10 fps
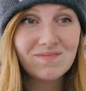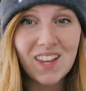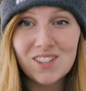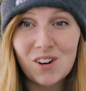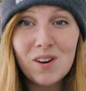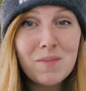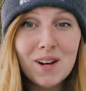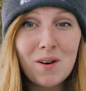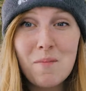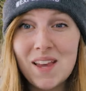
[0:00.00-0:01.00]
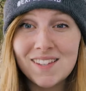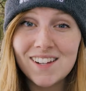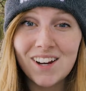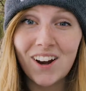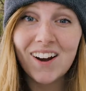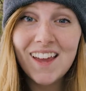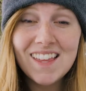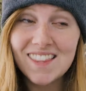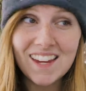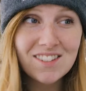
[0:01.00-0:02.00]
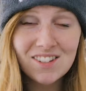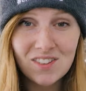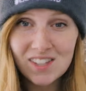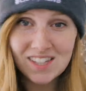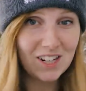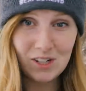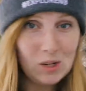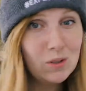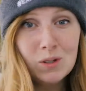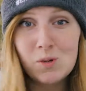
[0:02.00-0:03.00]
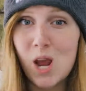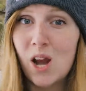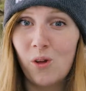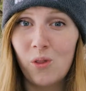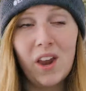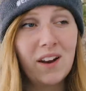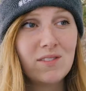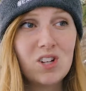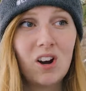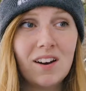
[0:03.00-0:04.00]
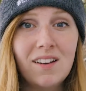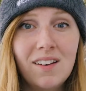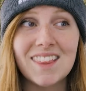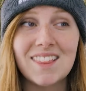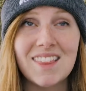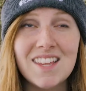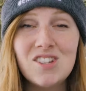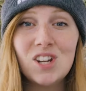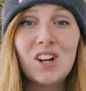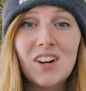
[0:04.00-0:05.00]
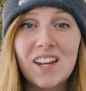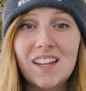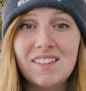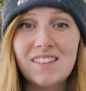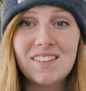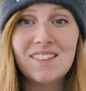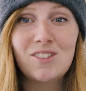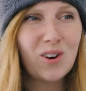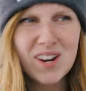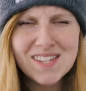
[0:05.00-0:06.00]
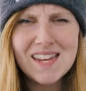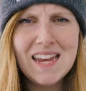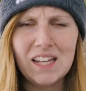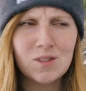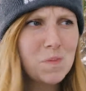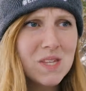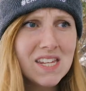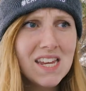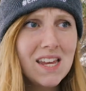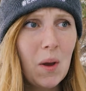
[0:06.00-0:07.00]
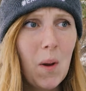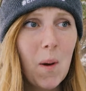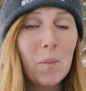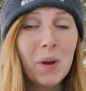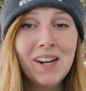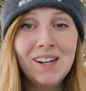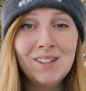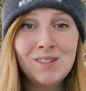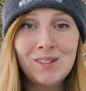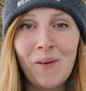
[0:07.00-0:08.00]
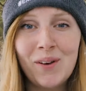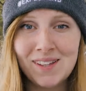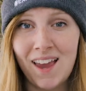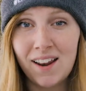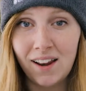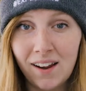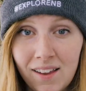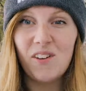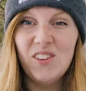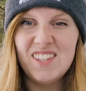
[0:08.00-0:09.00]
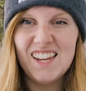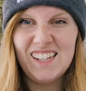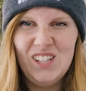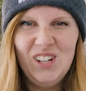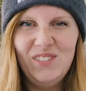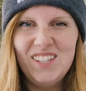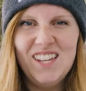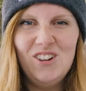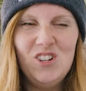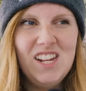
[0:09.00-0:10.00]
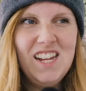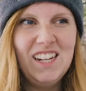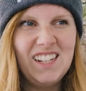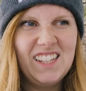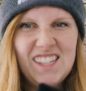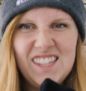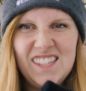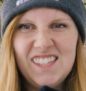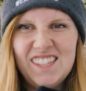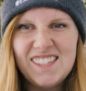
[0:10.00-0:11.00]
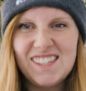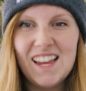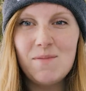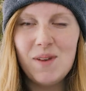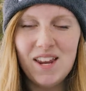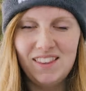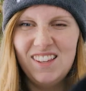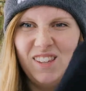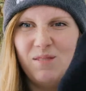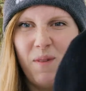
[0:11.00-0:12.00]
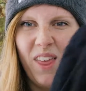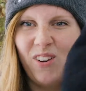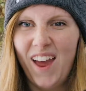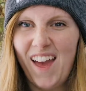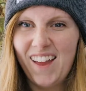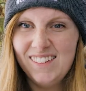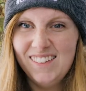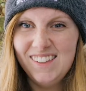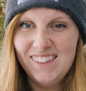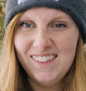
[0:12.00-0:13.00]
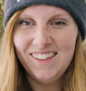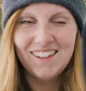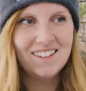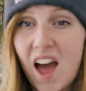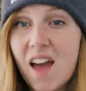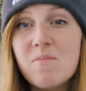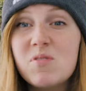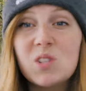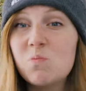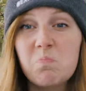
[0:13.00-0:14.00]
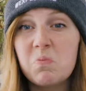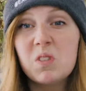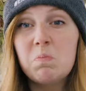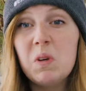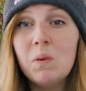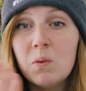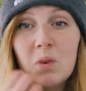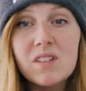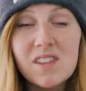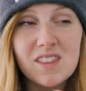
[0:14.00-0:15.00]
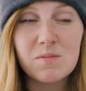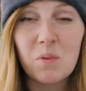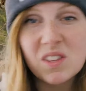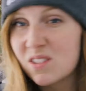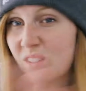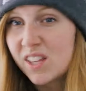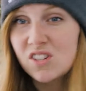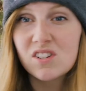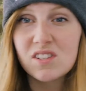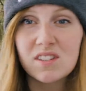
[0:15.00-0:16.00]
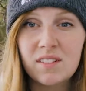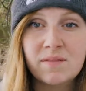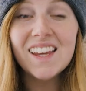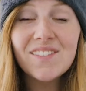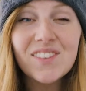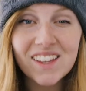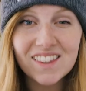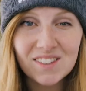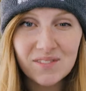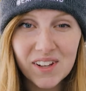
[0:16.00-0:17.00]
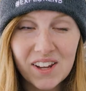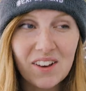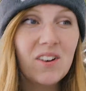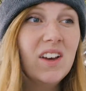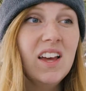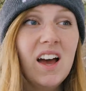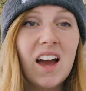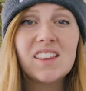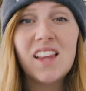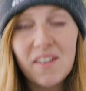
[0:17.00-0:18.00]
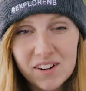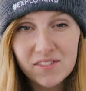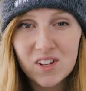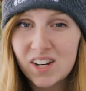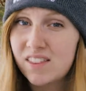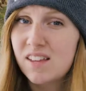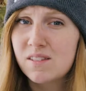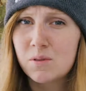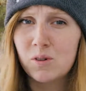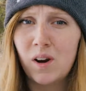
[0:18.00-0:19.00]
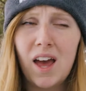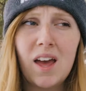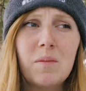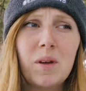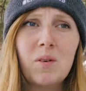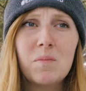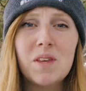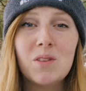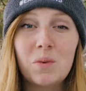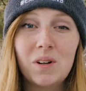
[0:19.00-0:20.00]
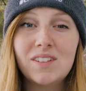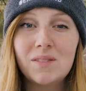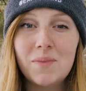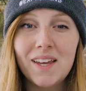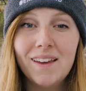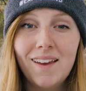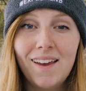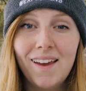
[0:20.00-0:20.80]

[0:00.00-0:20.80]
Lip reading: It's already been an amazing year. Thanks to this little YouTube channel that I've started, this year is crazy and it's busy, but it is so exciting. I have all this nervous energy and excitement, and this is my other hat. Woo! I'm just spewing words at this point, so let's just, if you like this video, I'd love it if you could hit that subscribe. It would mean the world to me.